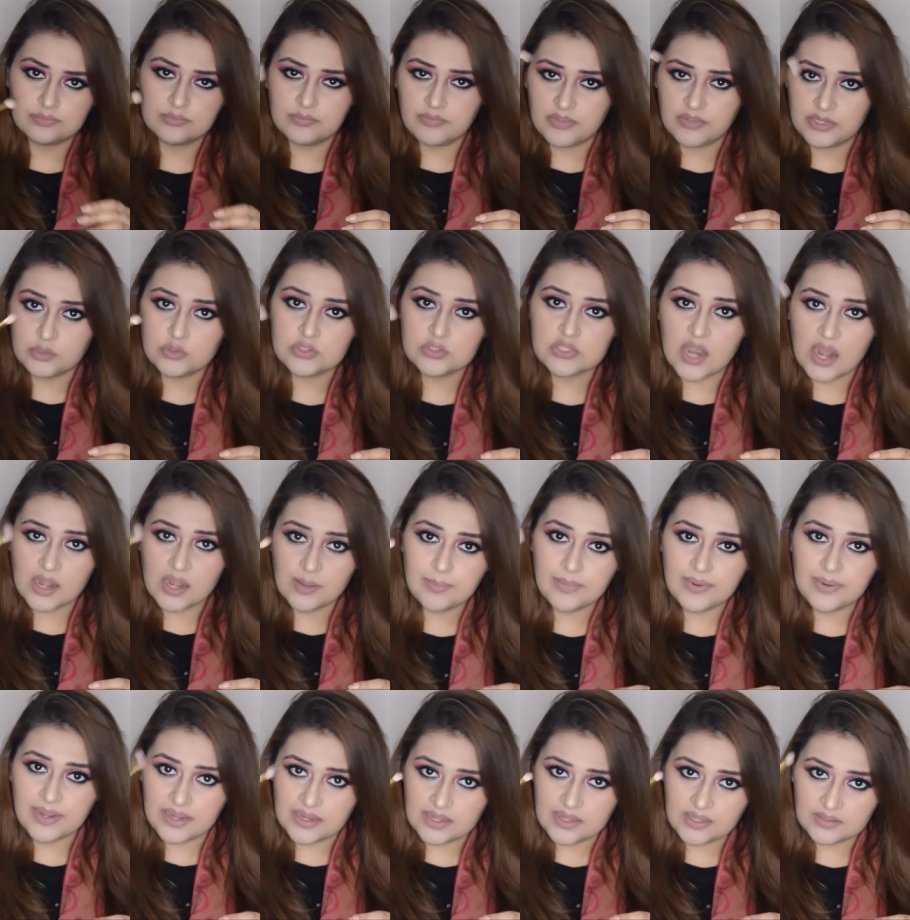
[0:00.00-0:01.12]
when you start
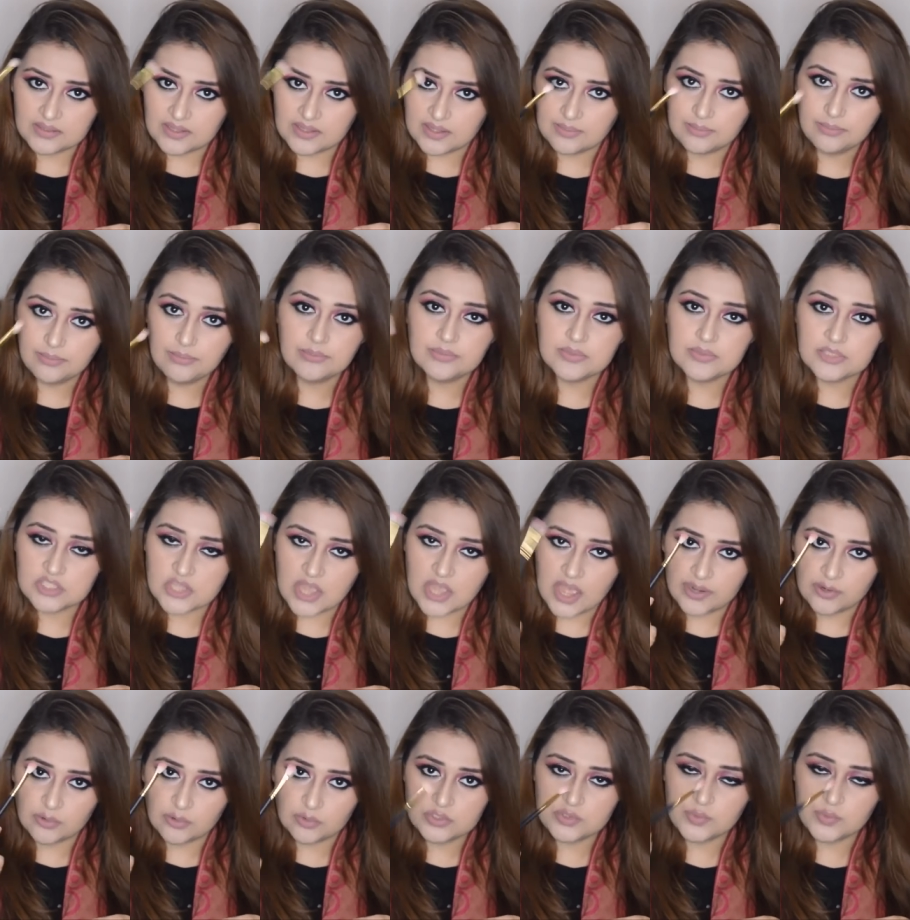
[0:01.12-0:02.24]
blending them, the
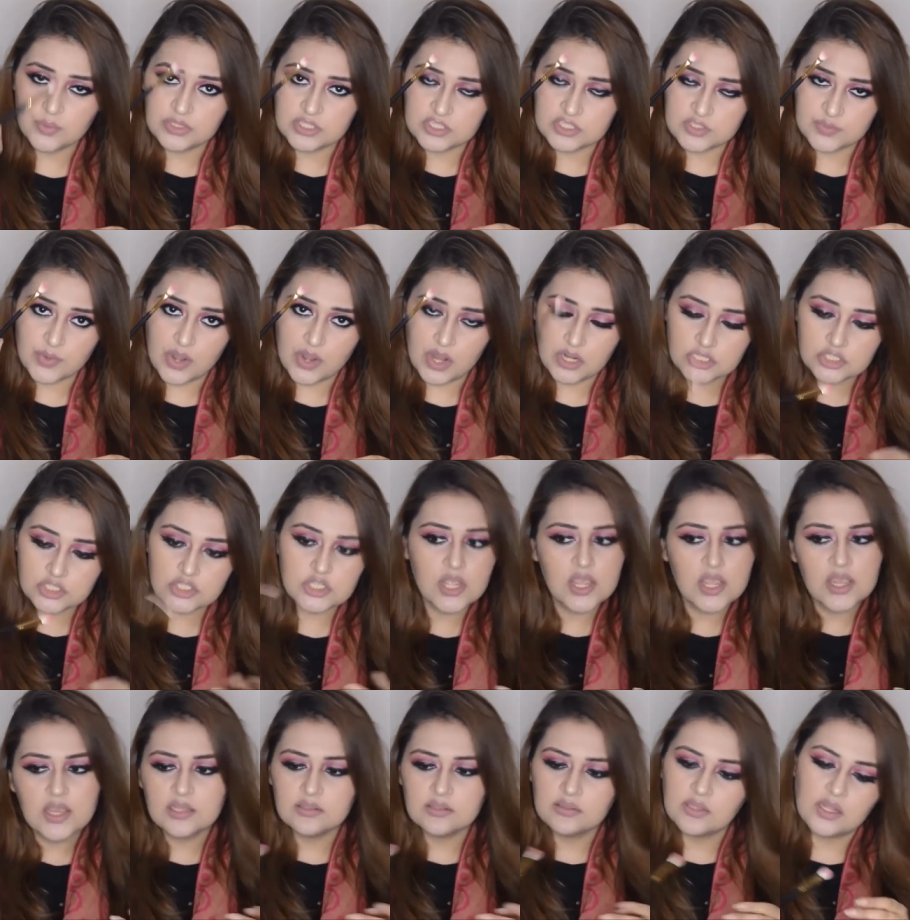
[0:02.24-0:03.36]
shadows with this brush,
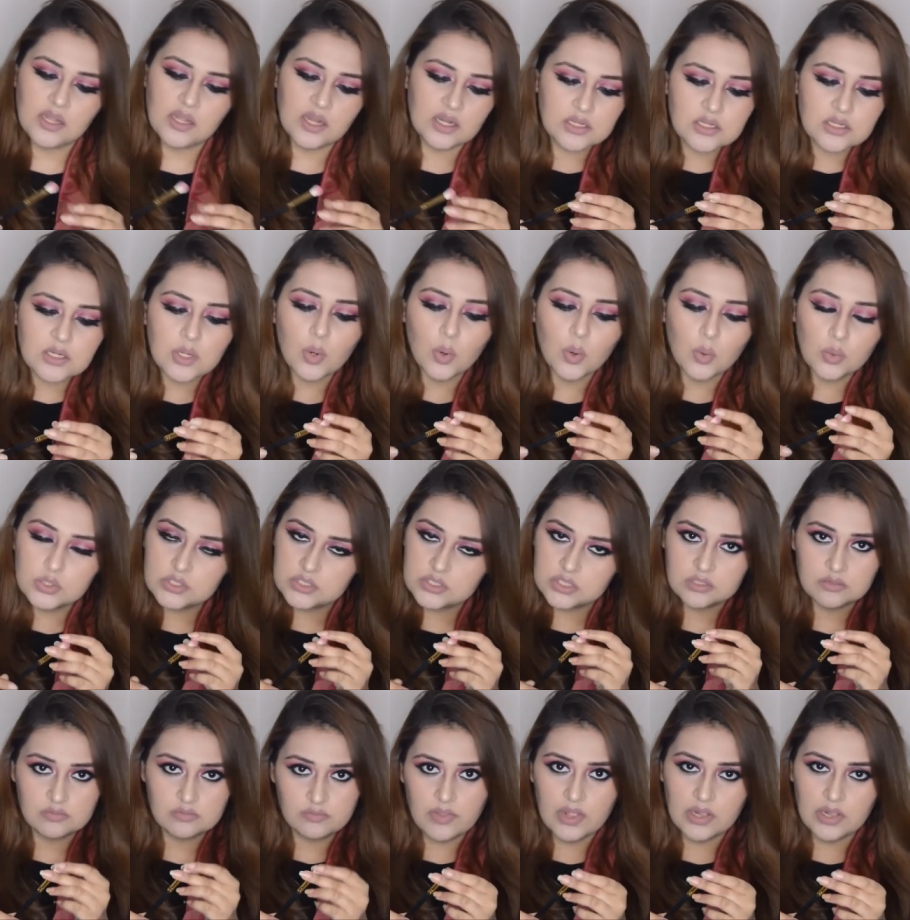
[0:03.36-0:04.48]
then it goes
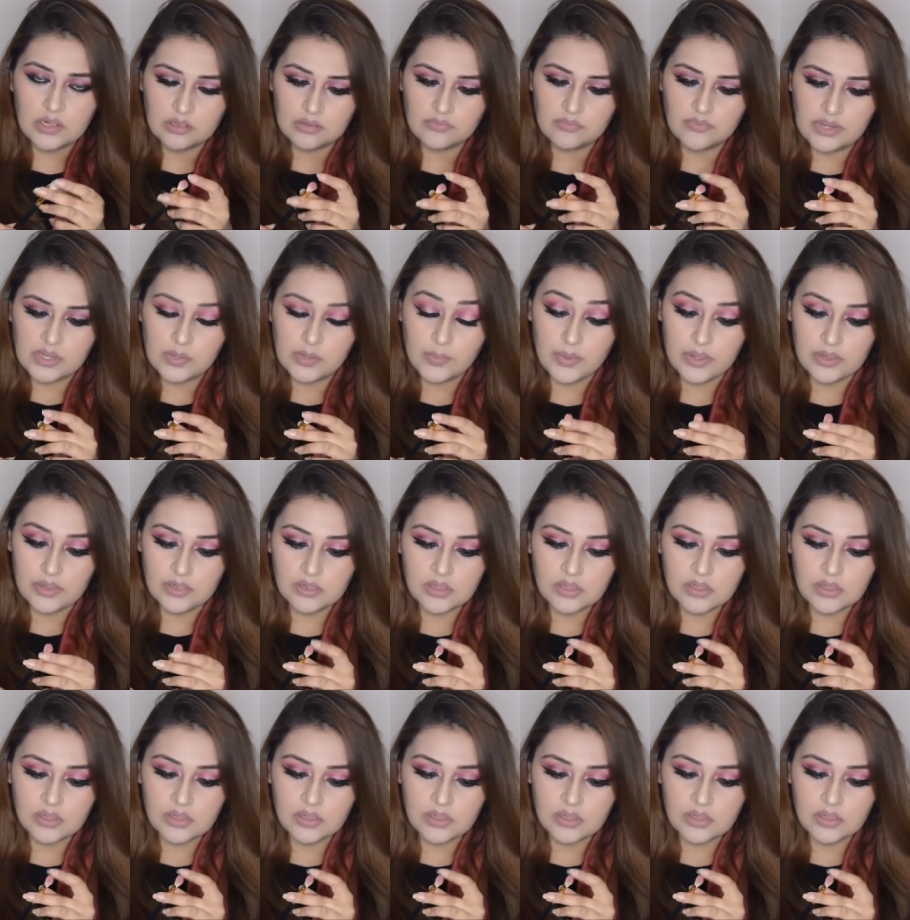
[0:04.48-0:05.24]
very well.